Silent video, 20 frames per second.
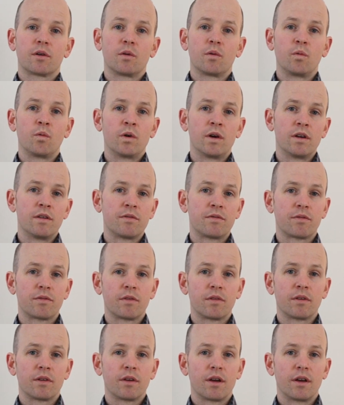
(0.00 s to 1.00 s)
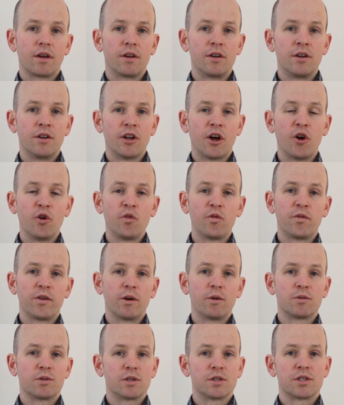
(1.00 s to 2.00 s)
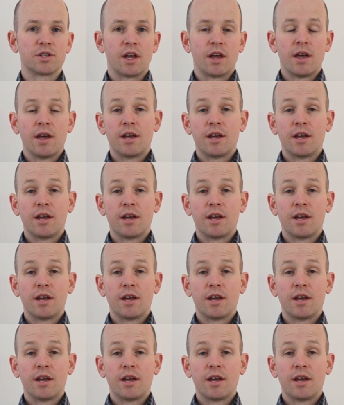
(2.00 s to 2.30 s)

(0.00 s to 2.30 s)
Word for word: with no filters,